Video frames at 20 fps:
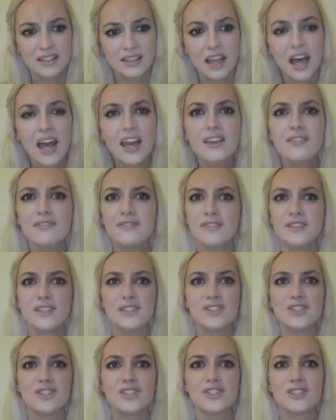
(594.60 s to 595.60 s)
life
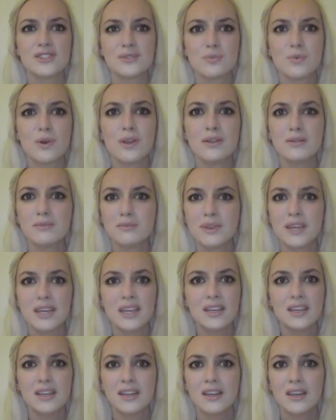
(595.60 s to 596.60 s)
is just one
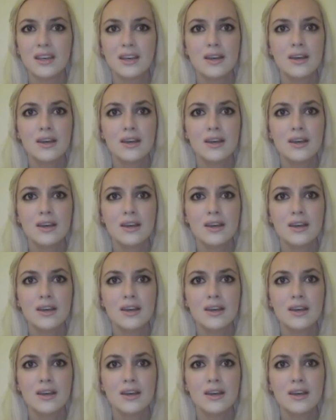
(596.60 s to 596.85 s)
big